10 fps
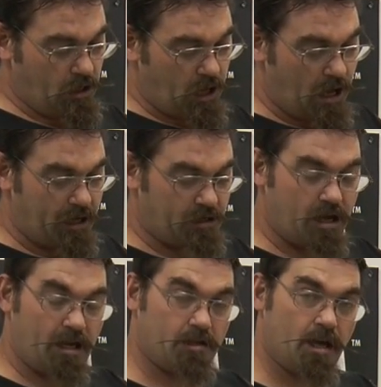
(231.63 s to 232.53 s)
Kydex
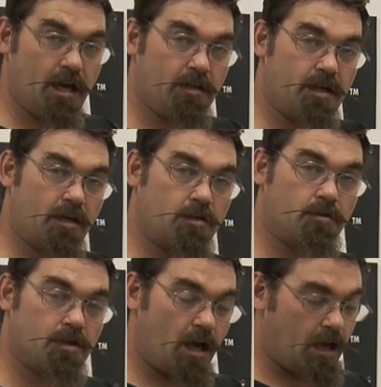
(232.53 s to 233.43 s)
has a
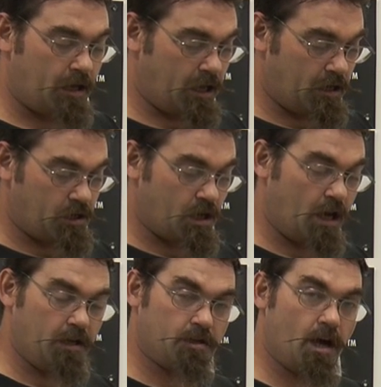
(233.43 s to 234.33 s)
textured side and a
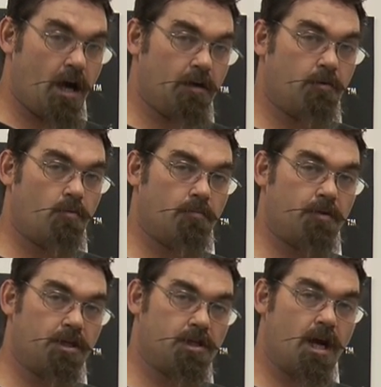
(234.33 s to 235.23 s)
shiny side. We want to
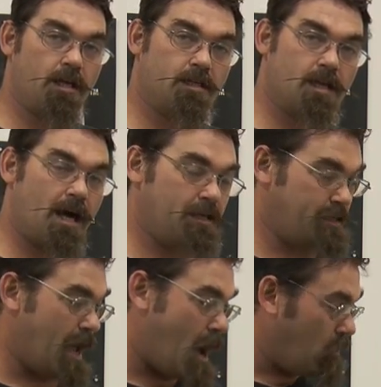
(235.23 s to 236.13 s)
put the shiny
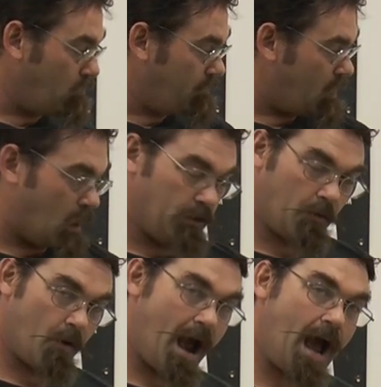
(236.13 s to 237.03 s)
side down on the
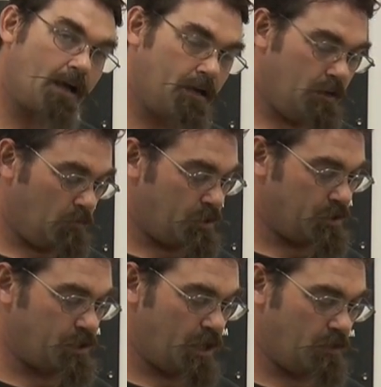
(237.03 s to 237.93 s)
rack, which
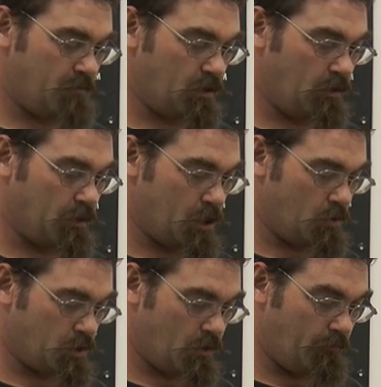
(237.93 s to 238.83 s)
is set in the middle of the
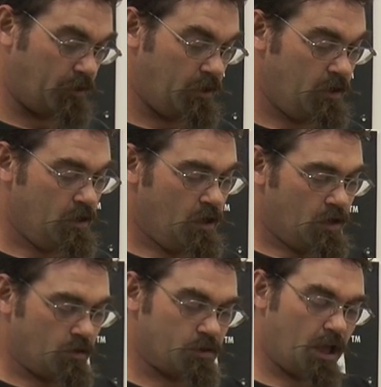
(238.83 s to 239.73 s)
toaster oven,
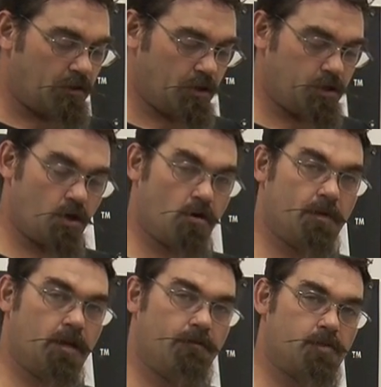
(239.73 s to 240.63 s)
so as not to disturb
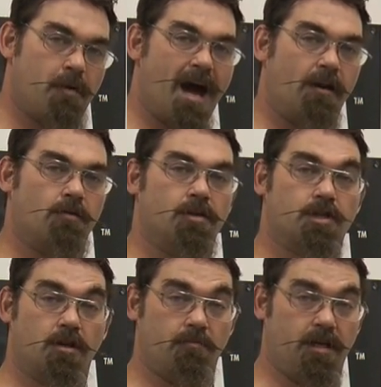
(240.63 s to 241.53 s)
any of this pattern that's
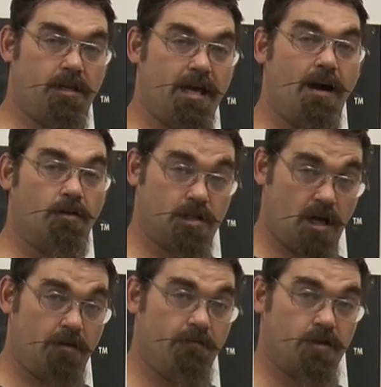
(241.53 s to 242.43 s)
going to be to the
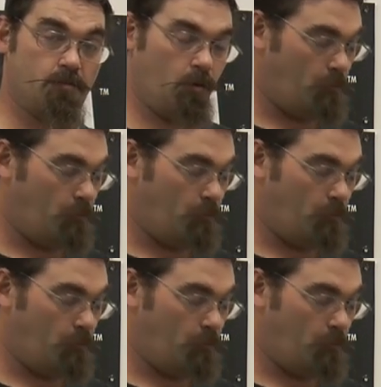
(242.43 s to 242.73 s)
outside invisible.